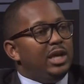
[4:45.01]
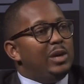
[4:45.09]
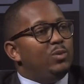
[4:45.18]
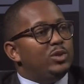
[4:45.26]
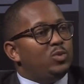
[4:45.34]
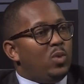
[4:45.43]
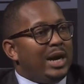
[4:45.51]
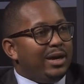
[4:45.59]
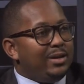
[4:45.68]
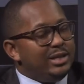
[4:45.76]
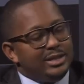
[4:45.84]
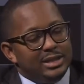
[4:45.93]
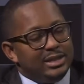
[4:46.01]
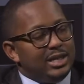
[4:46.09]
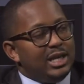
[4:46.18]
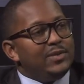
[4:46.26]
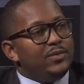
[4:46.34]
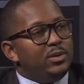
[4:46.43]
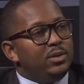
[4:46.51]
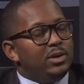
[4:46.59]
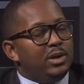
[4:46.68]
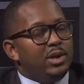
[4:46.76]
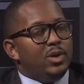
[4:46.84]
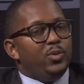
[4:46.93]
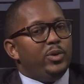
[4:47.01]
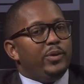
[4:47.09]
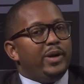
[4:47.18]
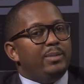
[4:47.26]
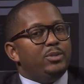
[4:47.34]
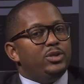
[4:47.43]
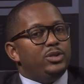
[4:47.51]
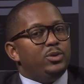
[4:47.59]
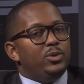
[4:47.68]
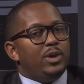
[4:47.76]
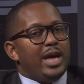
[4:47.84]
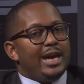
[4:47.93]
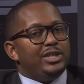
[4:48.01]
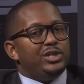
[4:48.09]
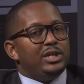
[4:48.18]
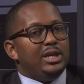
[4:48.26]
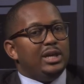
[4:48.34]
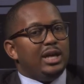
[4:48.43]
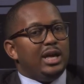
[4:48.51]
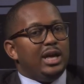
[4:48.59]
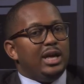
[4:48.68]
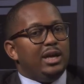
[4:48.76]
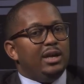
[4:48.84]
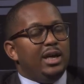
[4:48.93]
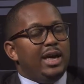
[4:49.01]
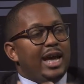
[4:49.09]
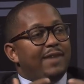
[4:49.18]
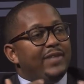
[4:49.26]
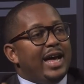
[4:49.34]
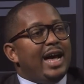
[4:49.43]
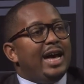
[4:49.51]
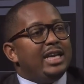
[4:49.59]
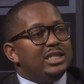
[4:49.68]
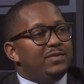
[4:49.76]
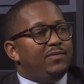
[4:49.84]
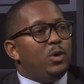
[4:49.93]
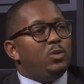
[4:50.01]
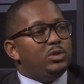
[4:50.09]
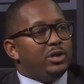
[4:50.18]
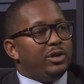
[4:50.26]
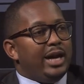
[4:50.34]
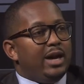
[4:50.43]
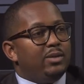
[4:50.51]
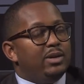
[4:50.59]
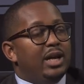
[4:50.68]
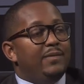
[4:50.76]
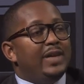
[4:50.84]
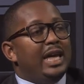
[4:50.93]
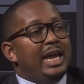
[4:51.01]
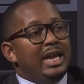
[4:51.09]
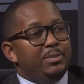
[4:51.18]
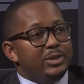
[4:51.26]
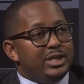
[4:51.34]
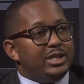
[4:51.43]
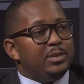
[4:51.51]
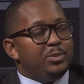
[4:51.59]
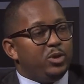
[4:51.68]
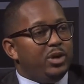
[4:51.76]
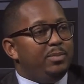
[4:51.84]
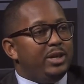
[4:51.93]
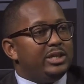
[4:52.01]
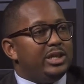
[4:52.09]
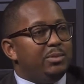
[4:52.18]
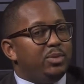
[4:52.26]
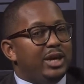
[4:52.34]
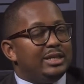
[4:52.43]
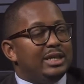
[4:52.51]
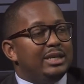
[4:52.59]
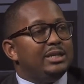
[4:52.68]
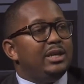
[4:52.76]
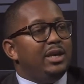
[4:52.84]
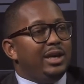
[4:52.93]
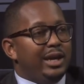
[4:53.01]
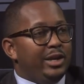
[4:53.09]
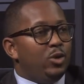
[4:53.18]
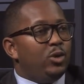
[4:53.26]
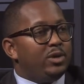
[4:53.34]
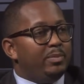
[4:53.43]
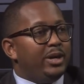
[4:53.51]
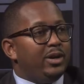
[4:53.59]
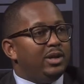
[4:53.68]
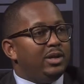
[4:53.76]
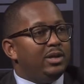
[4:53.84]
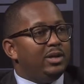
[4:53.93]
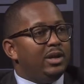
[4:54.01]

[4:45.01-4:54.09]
It was wildly successful. We were able to actually have the highest vote turnout of any participatory budgeting process in North America.